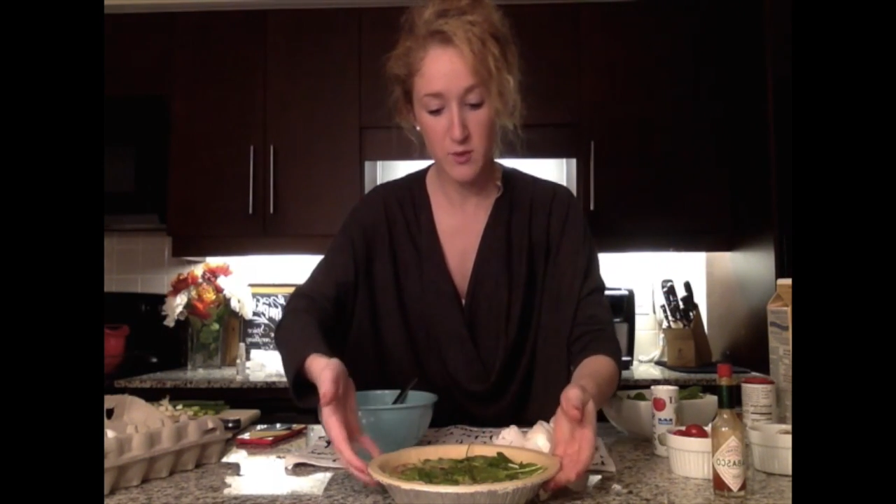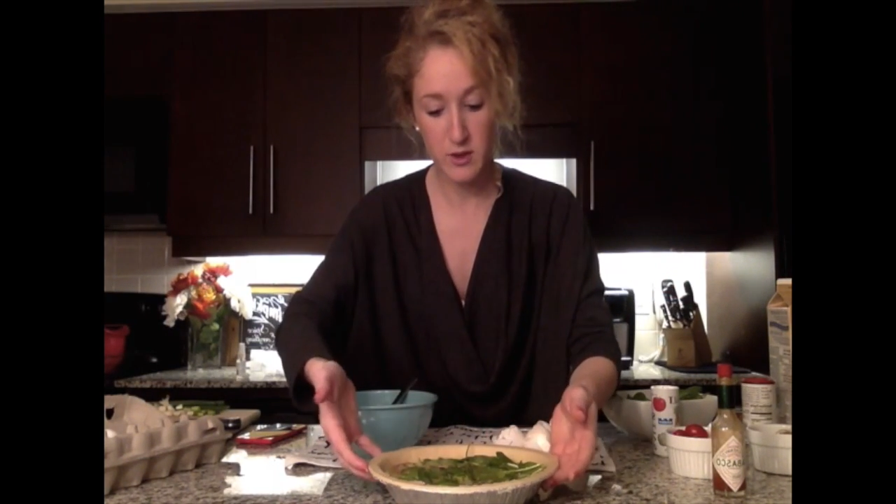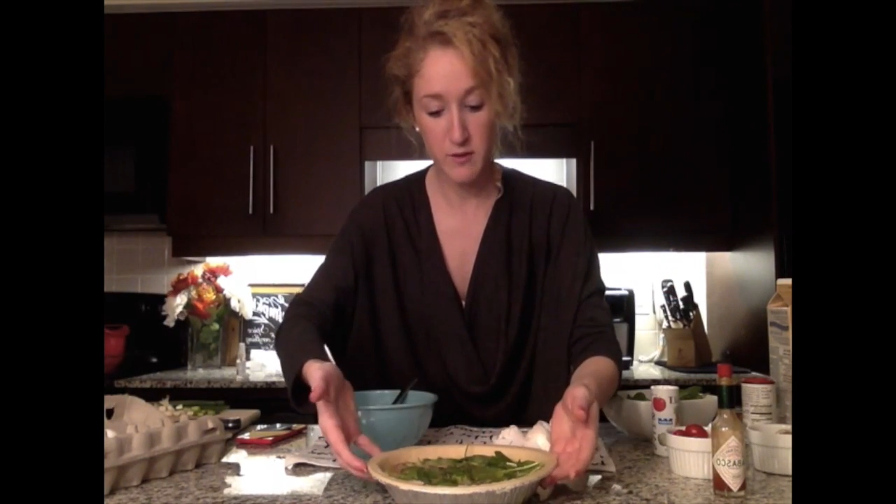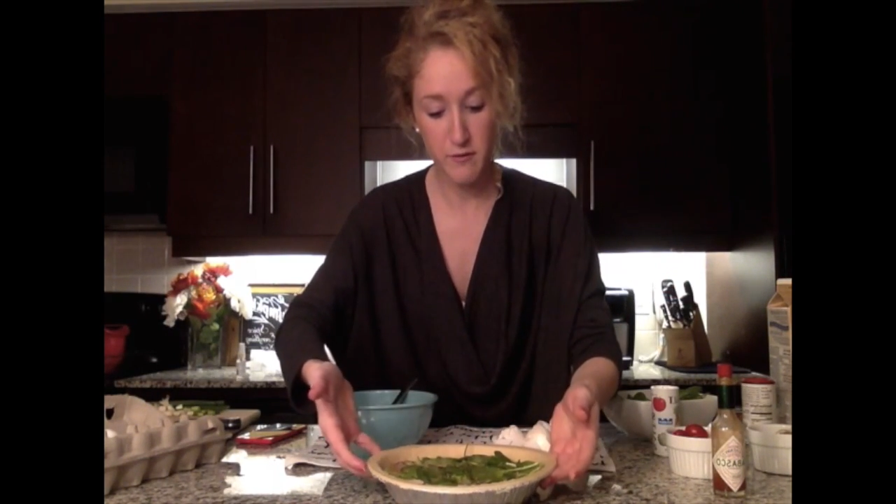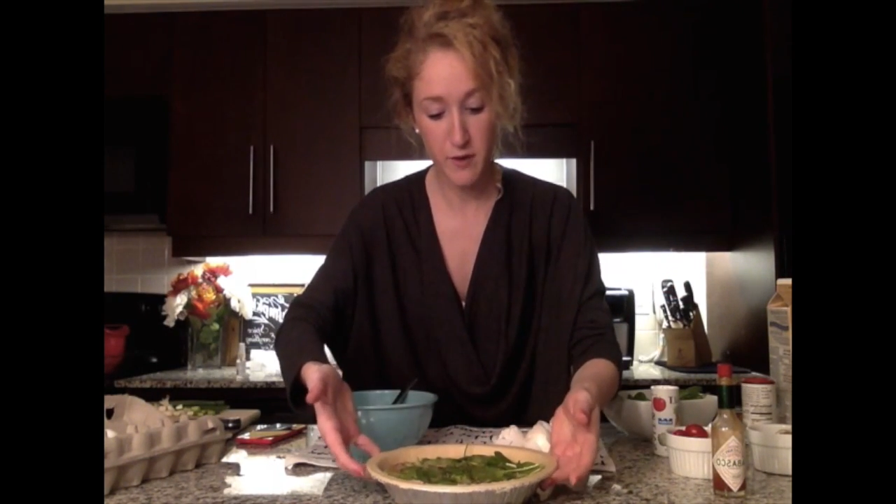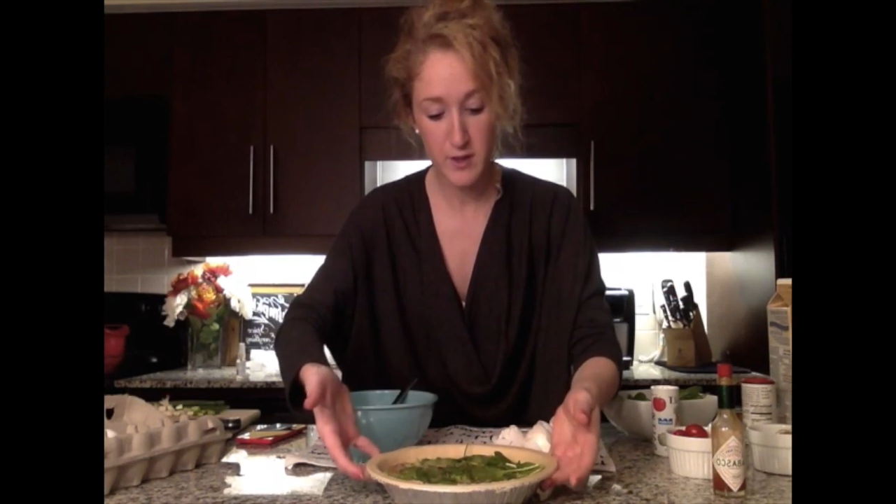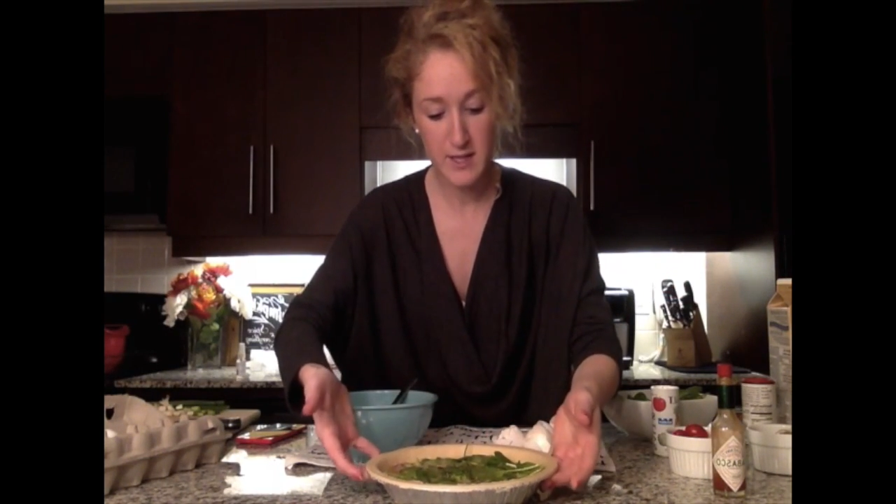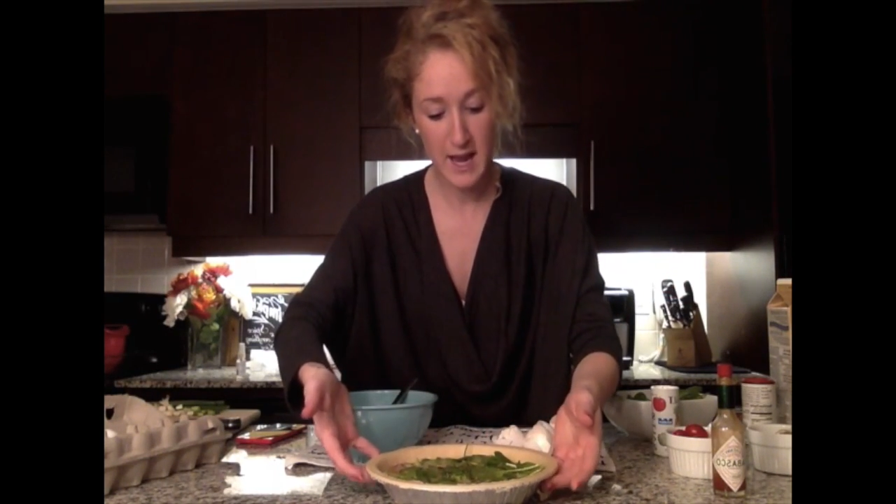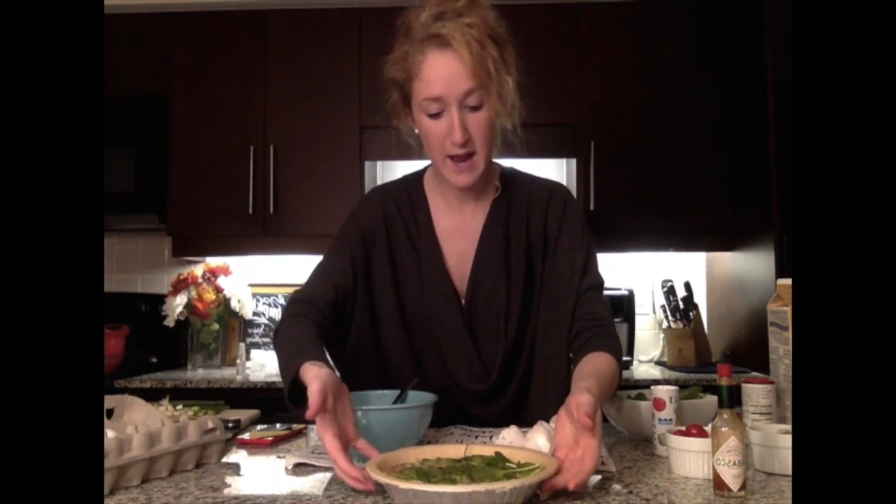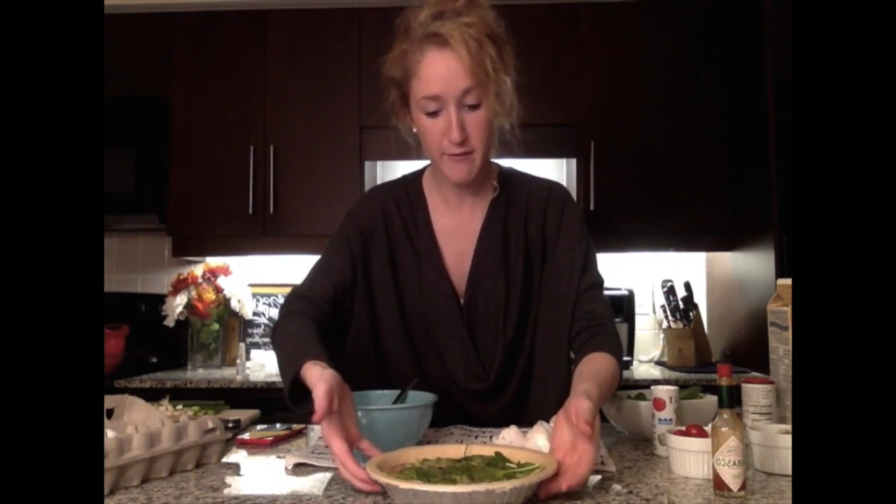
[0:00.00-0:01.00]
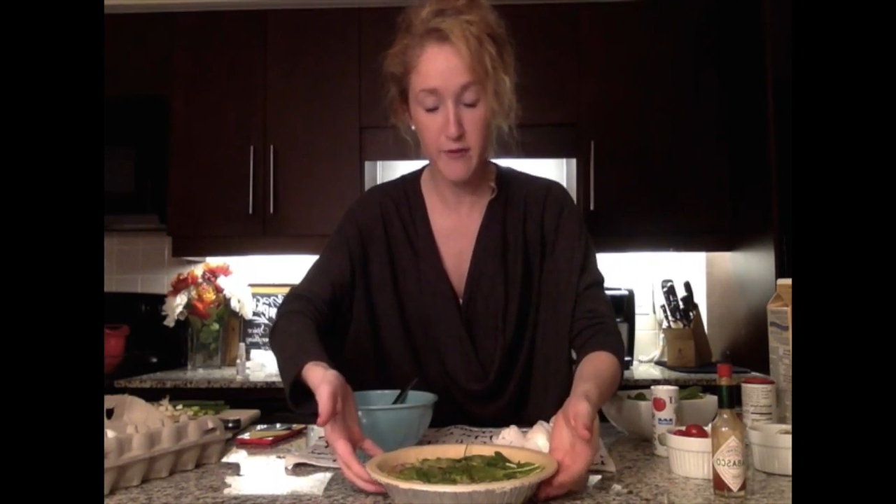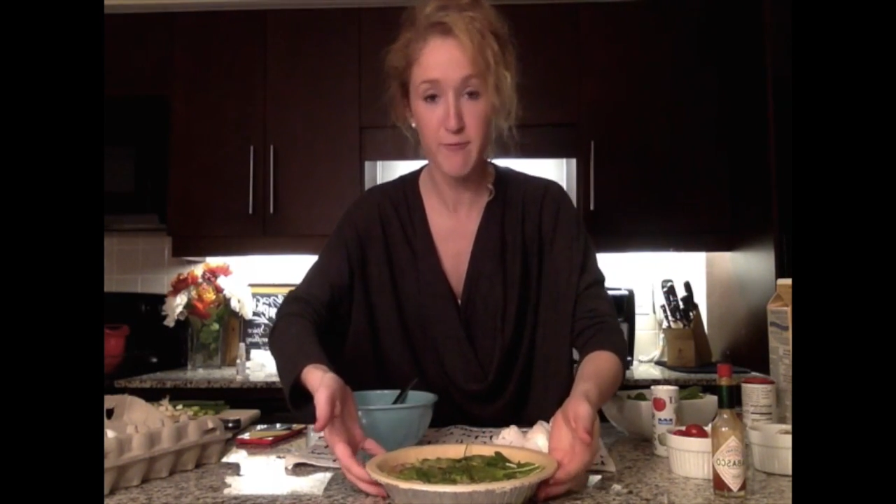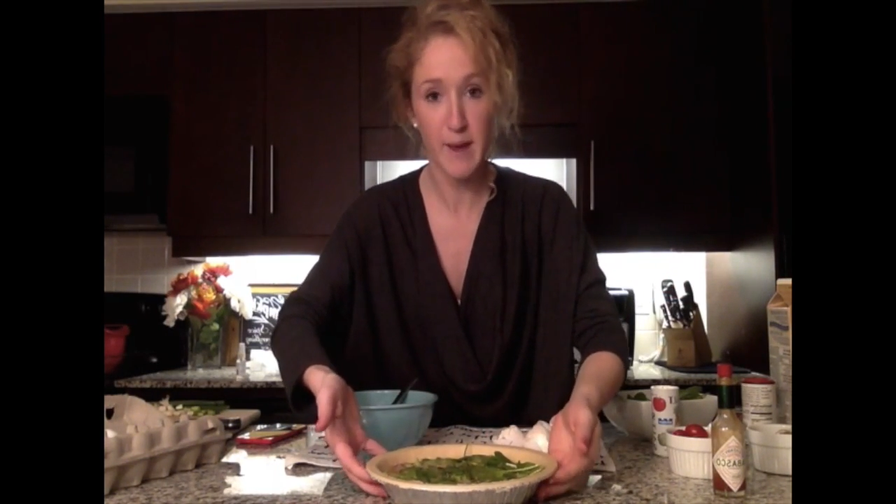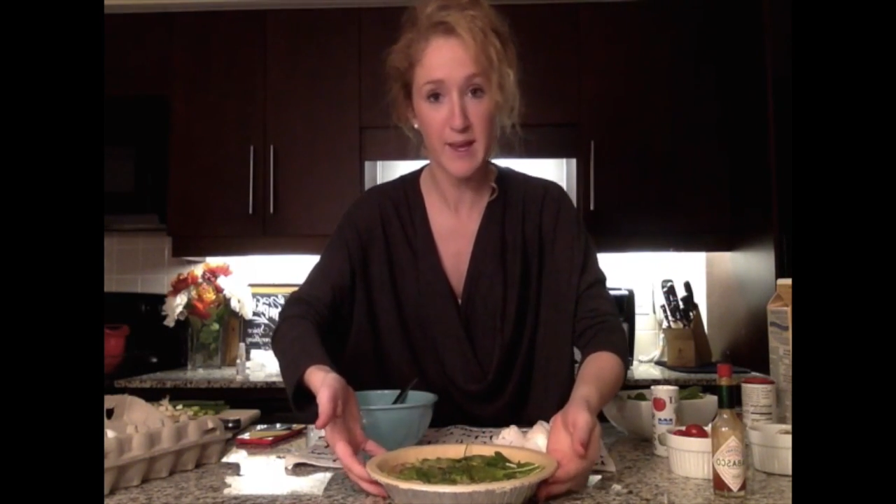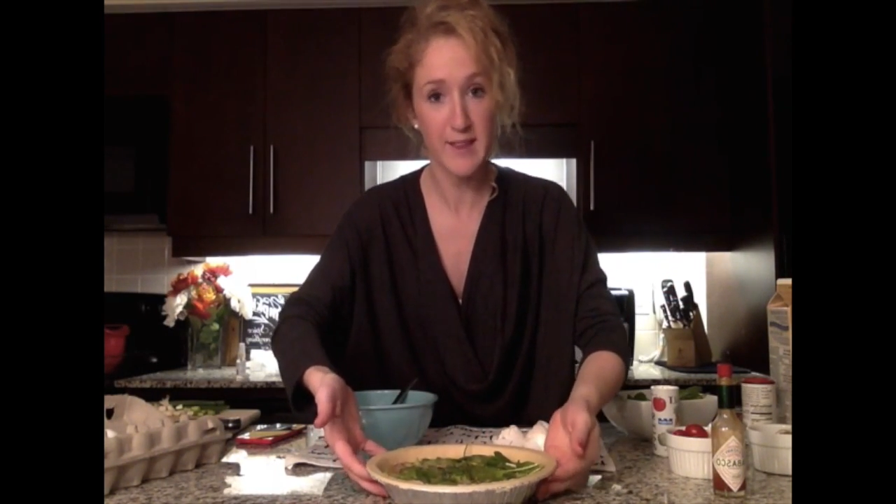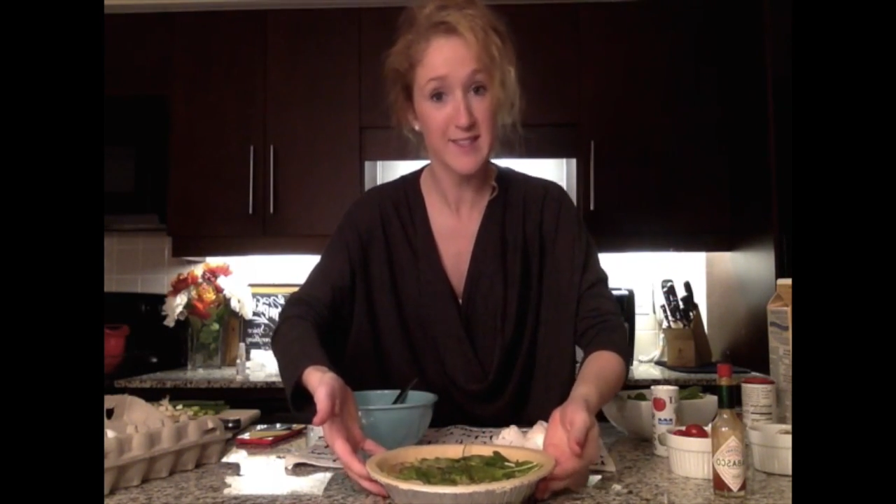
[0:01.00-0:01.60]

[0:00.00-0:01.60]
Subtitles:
with the first half of baking